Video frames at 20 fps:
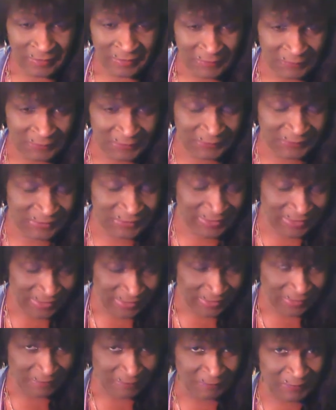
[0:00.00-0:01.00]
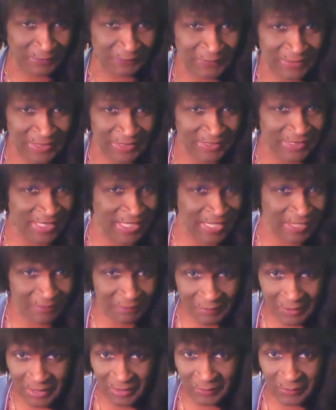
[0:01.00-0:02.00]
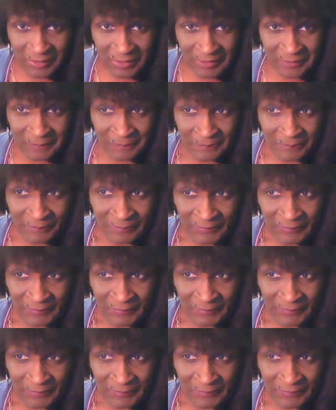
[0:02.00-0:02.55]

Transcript: 15.5-mile run